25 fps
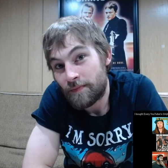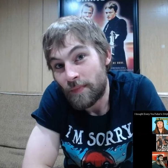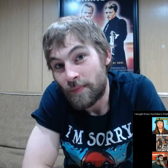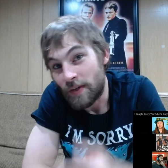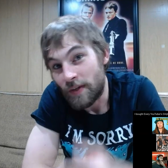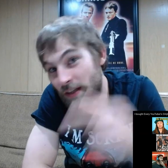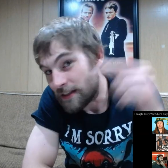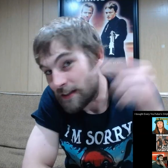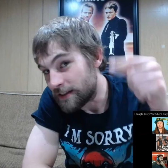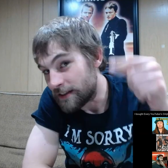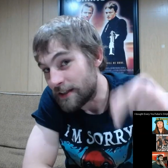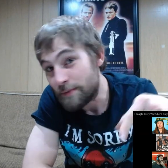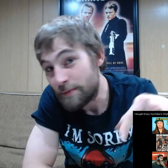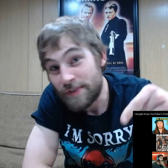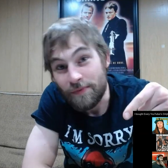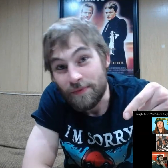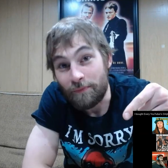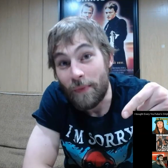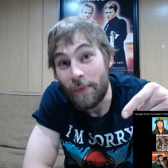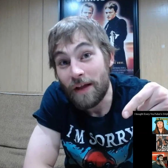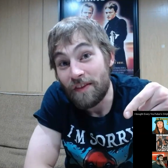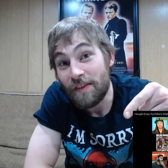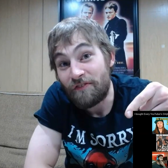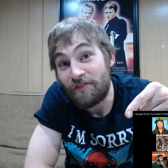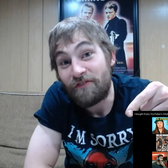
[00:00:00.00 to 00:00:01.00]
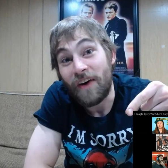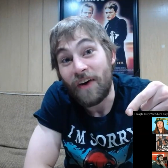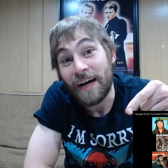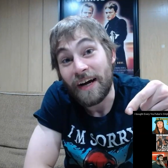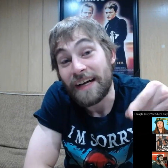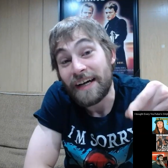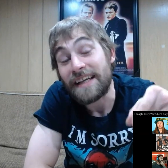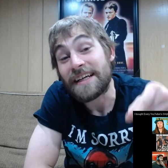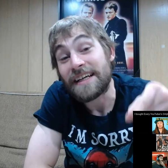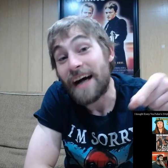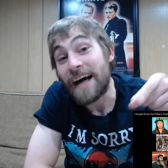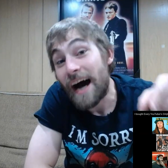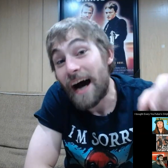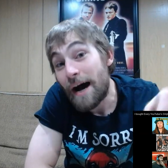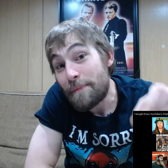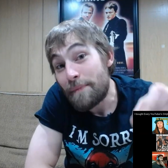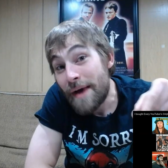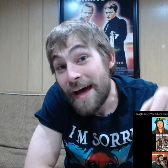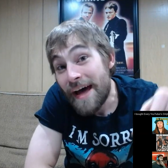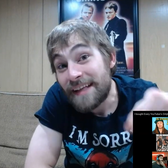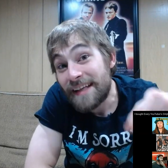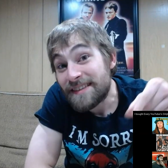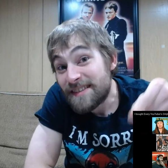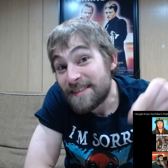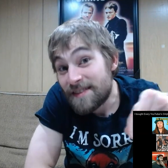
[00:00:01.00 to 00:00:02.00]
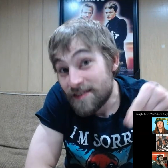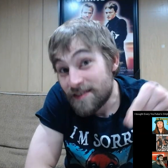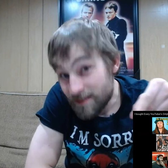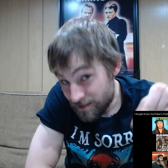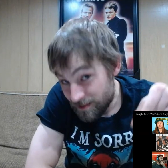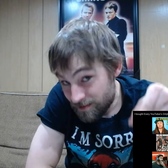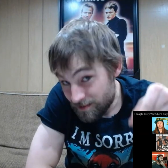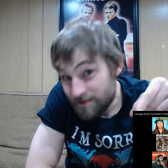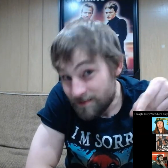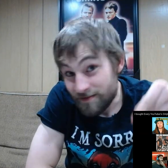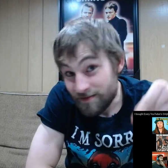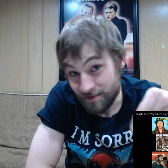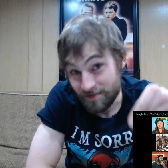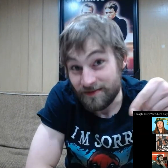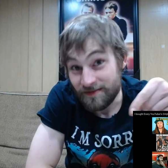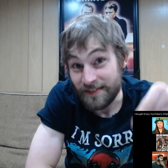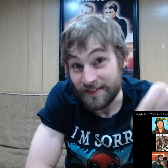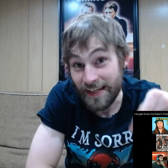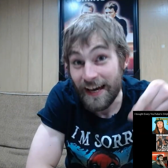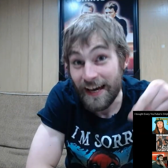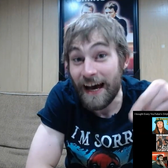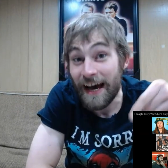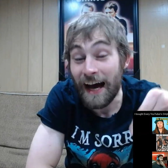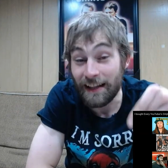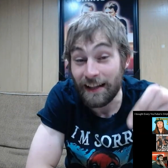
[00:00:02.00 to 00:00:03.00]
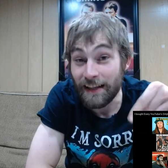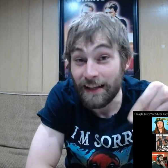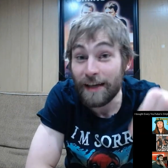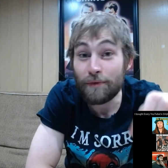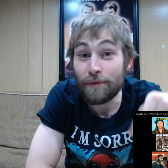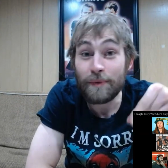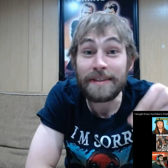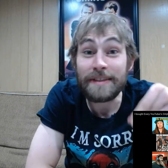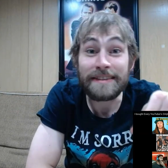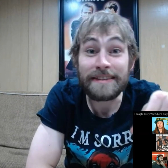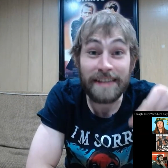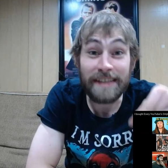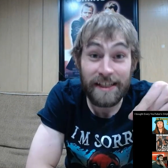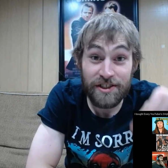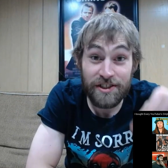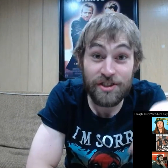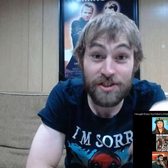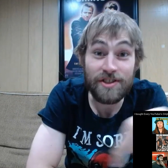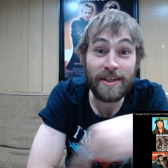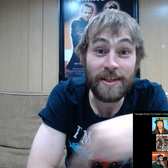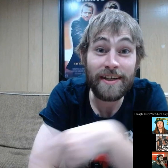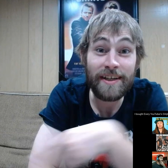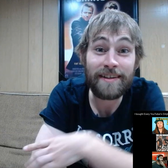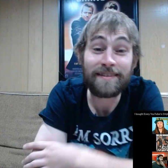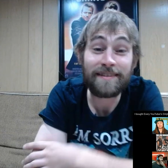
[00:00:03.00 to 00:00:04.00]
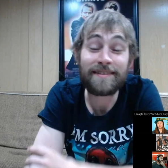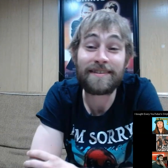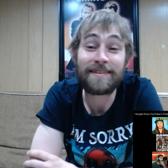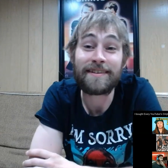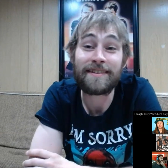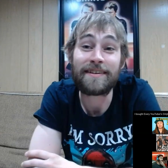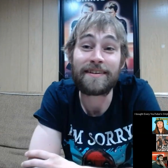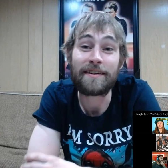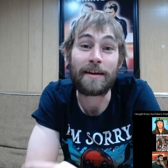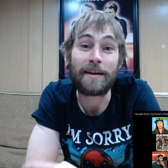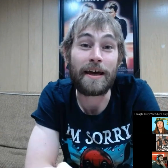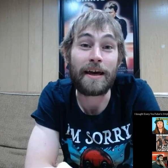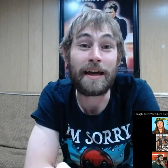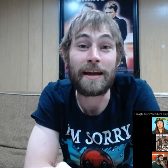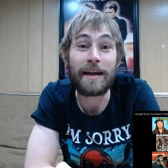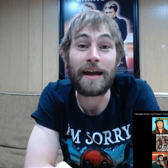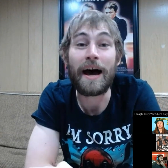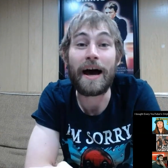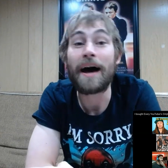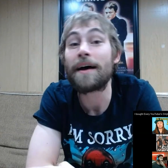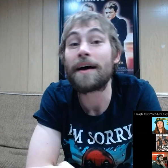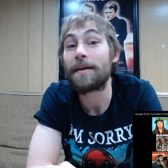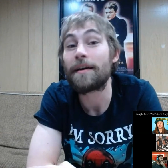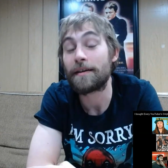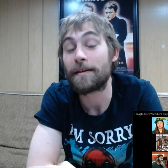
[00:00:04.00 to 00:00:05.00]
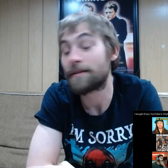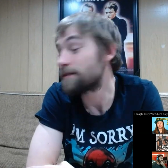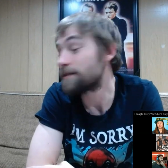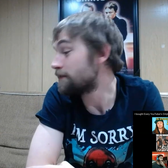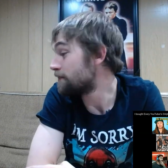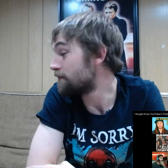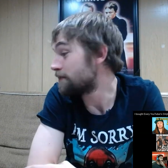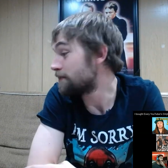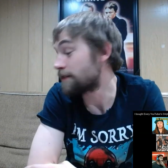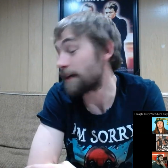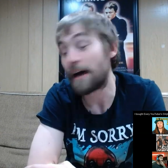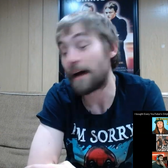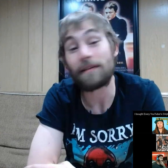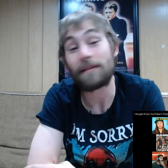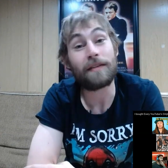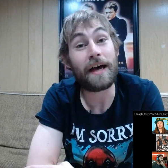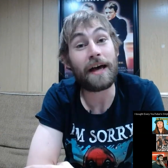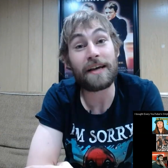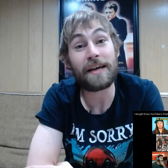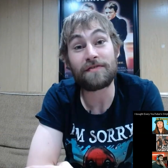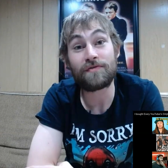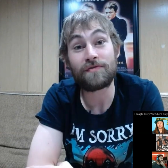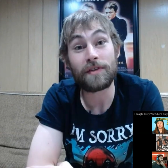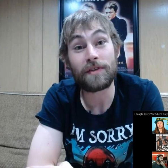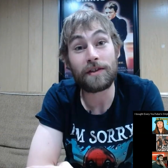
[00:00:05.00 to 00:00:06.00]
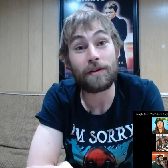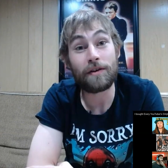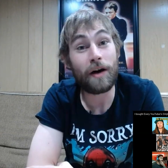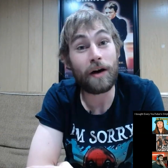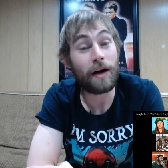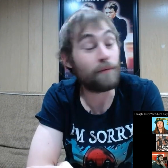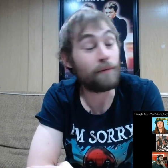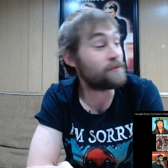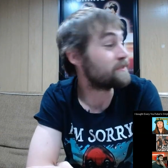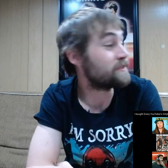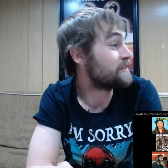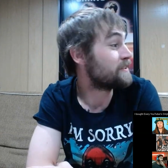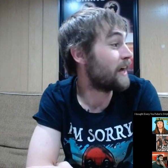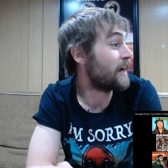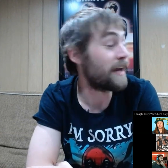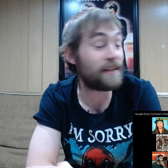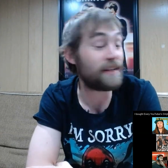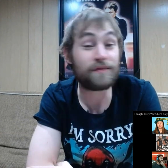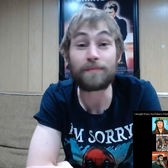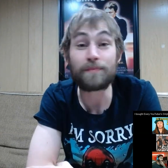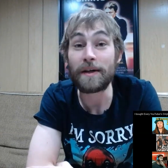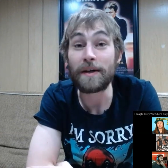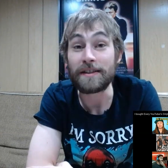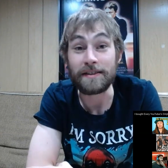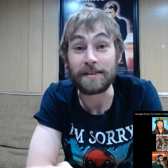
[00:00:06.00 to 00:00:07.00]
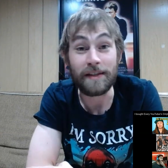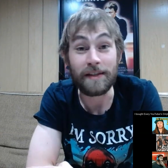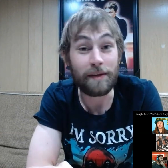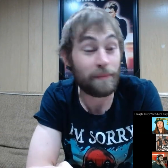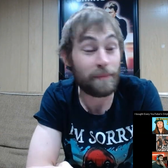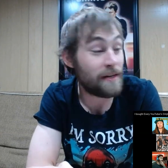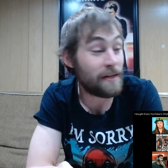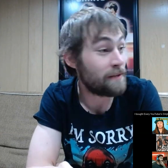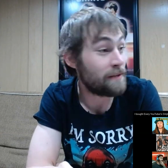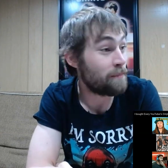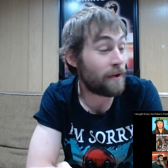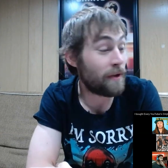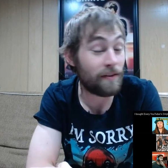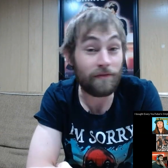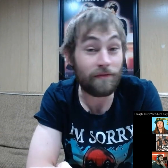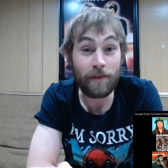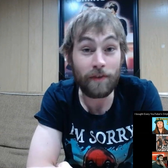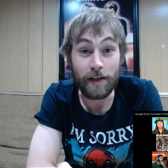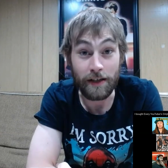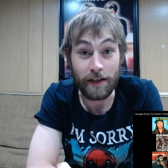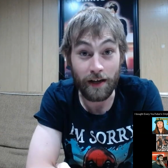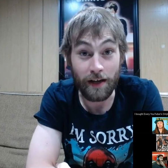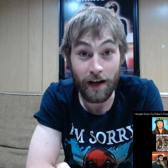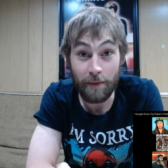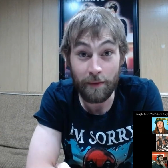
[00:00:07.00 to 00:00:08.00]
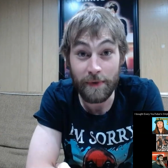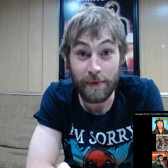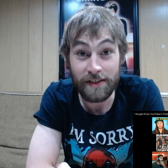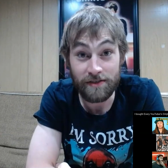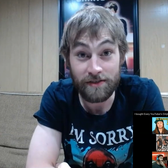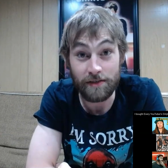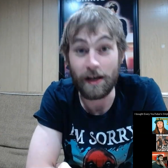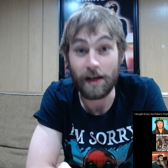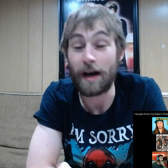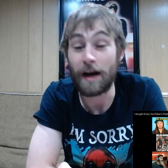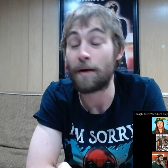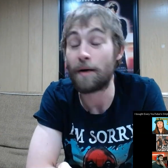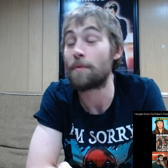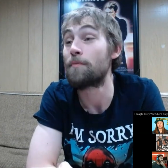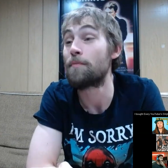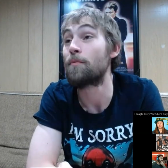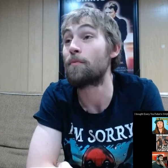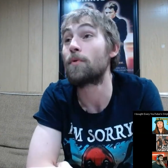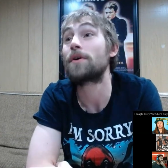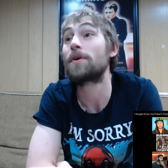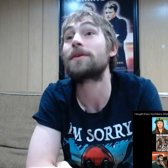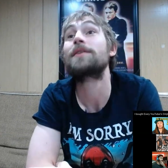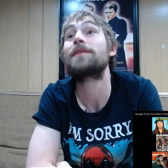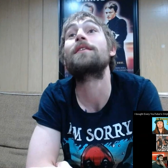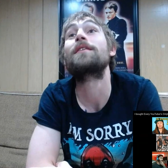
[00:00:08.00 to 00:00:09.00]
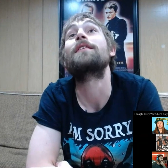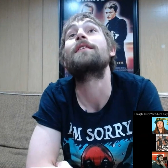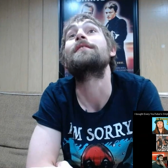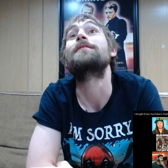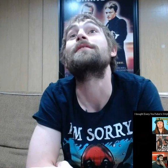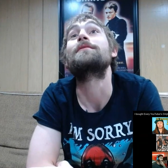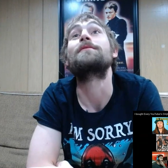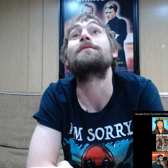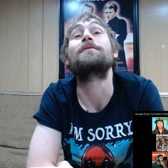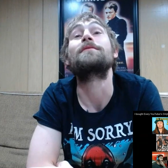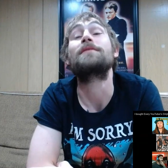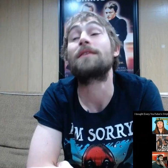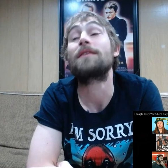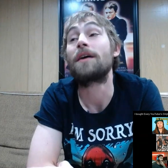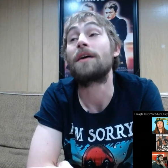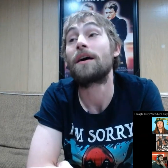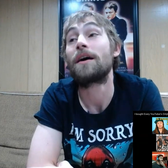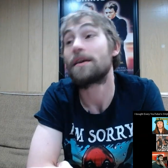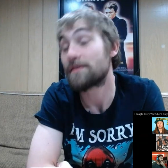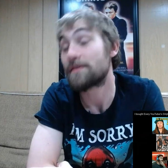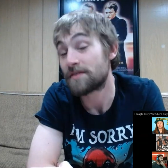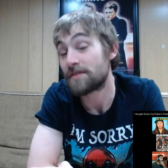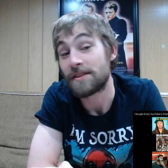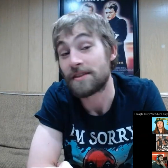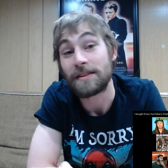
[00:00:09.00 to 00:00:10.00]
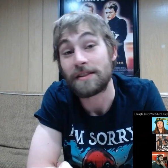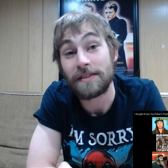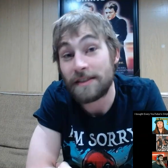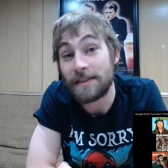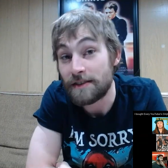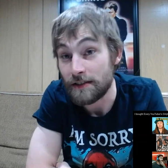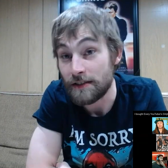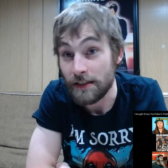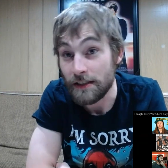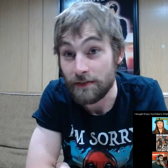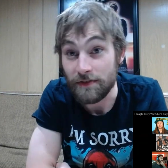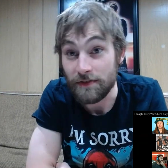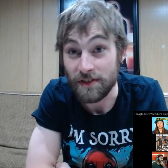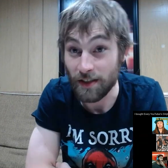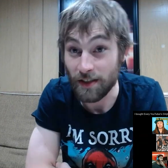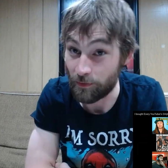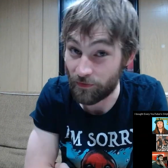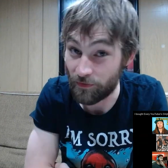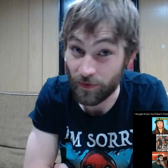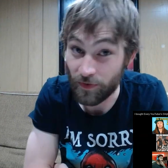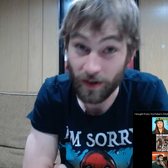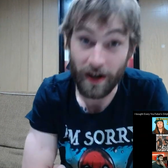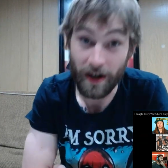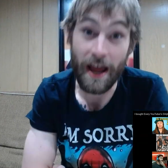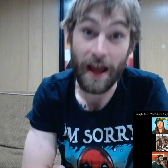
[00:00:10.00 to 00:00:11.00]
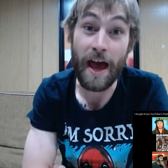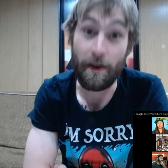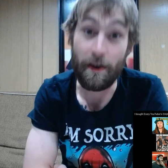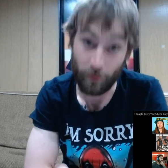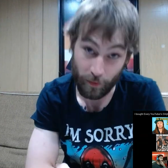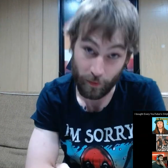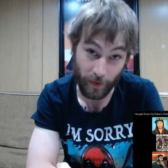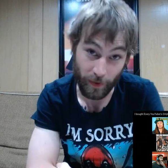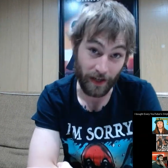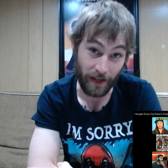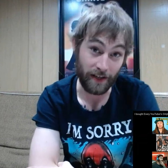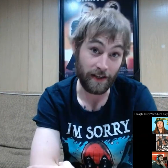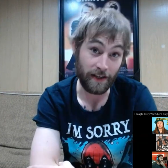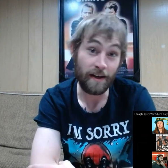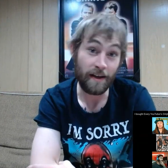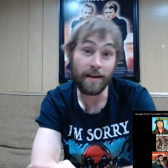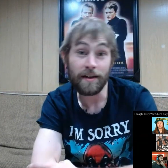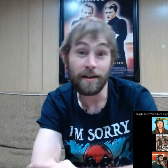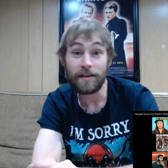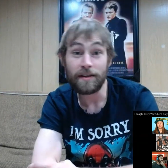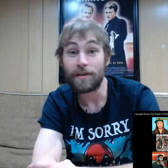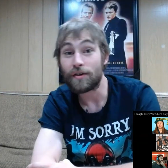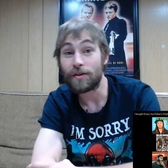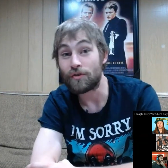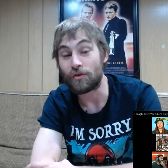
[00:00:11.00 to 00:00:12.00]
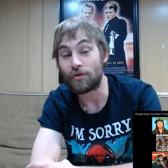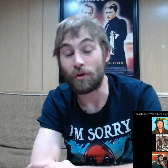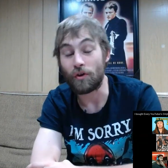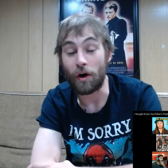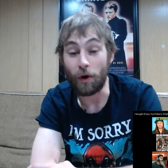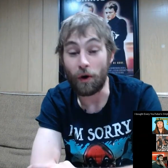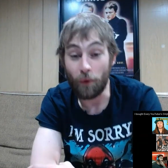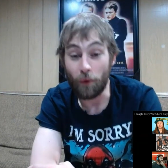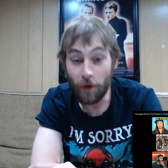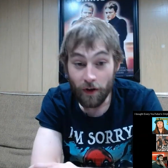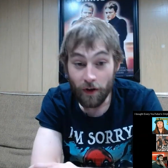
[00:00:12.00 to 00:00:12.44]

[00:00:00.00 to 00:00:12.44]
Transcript: leave me some motherfucking comments. Yeah, I like reading that shit and I that last video I was not expecting that many motherfucking comments. So I'm working on honestly at least leaving something for everybody. So,